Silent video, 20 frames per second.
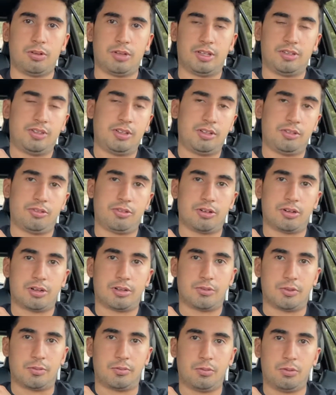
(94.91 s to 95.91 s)
Let's say you start
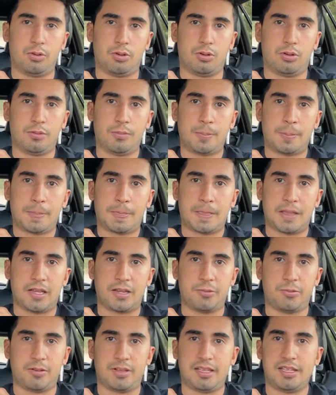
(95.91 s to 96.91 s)
off at full and
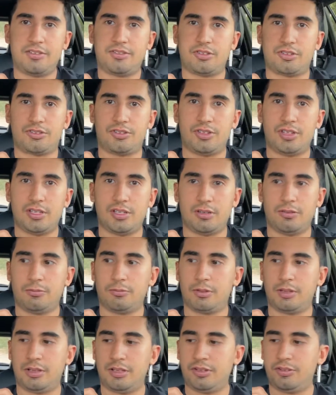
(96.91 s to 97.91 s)
you release your seed,
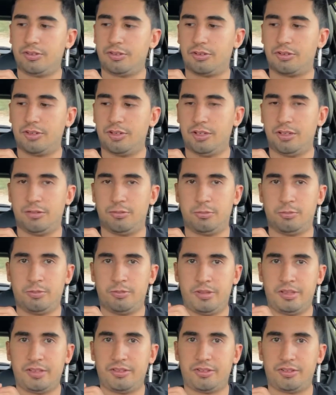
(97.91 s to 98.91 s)
release your seed,
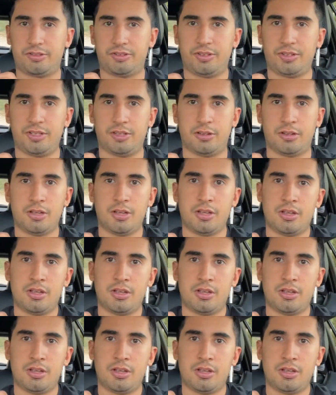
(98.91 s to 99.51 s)
release your seed,